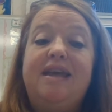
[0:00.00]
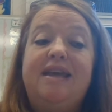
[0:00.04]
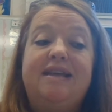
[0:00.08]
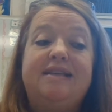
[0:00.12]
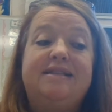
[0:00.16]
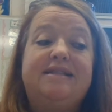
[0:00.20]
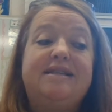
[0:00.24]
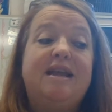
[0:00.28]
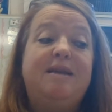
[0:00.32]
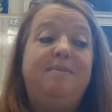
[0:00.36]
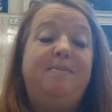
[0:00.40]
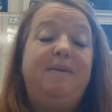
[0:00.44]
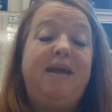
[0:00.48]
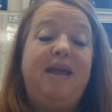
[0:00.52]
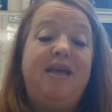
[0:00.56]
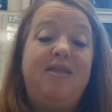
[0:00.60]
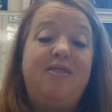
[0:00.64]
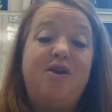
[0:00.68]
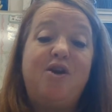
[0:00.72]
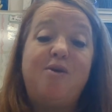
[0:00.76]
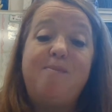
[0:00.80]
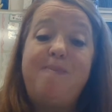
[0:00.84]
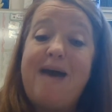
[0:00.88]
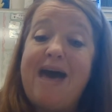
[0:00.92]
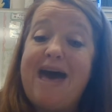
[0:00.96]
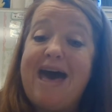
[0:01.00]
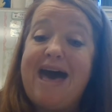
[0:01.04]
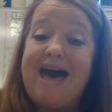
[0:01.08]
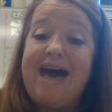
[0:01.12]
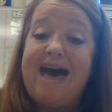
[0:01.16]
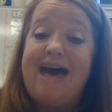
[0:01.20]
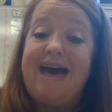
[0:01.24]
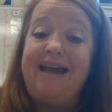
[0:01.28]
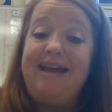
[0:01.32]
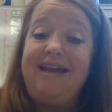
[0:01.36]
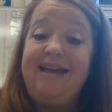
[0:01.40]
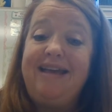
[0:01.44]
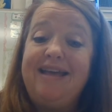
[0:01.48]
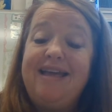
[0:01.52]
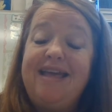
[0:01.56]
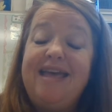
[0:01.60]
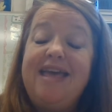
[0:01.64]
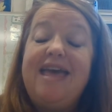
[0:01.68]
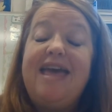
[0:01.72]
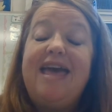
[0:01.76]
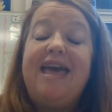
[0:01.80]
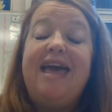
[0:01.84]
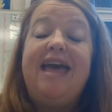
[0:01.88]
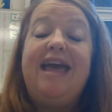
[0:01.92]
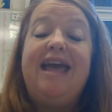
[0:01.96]
is going to be in their bag,
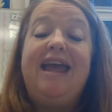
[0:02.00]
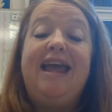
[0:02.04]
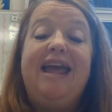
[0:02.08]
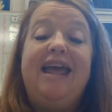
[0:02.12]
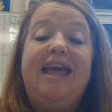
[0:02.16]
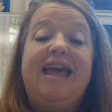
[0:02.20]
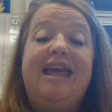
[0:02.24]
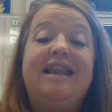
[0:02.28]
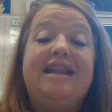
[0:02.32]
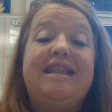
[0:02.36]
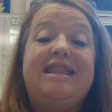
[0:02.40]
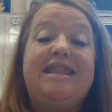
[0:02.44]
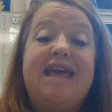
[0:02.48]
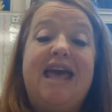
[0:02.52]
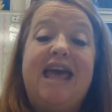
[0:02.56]
and